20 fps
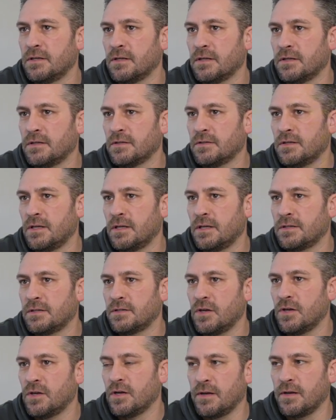Just
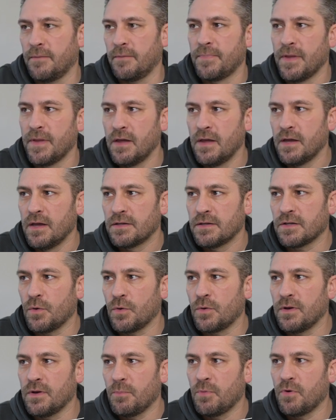execute it, yeah. So
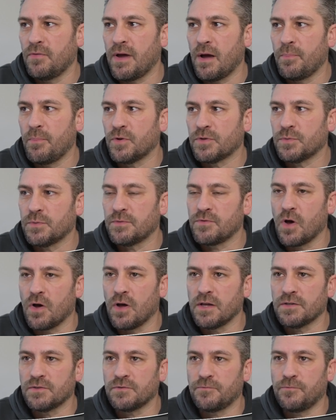the number of outputs we've
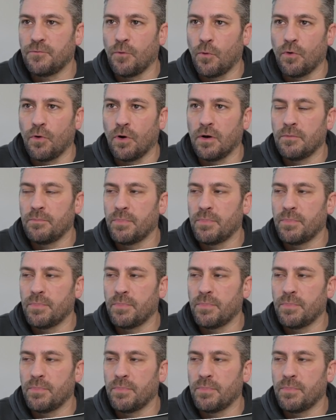got is 4,